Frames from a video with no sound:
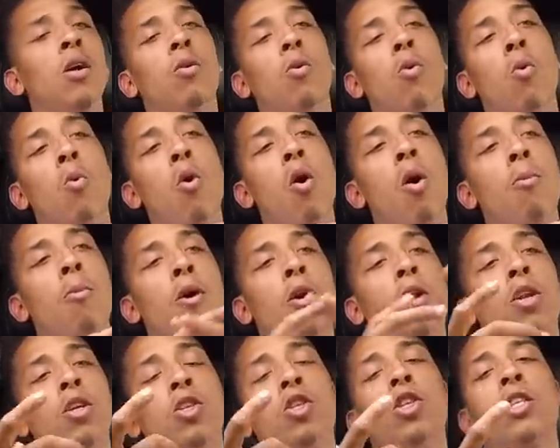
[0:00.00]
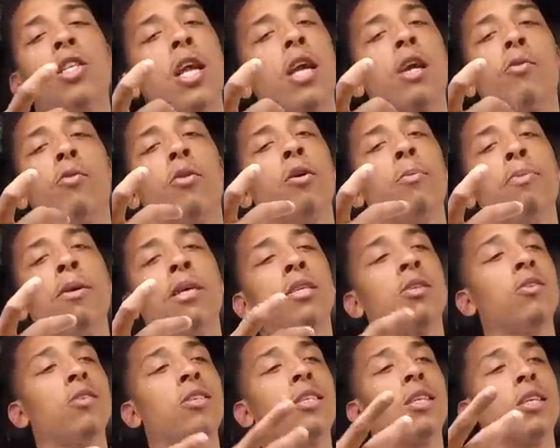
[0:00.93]
but Walmart looks just like a real
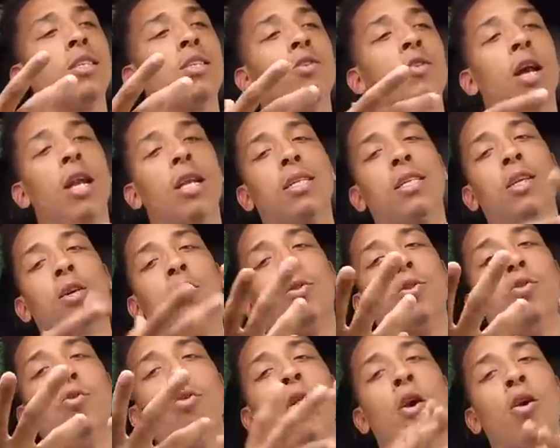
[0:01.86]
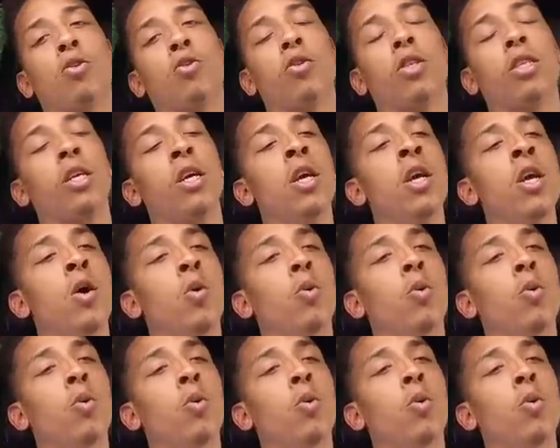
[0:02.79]
pistol. It's just you got a CO2 cartridge.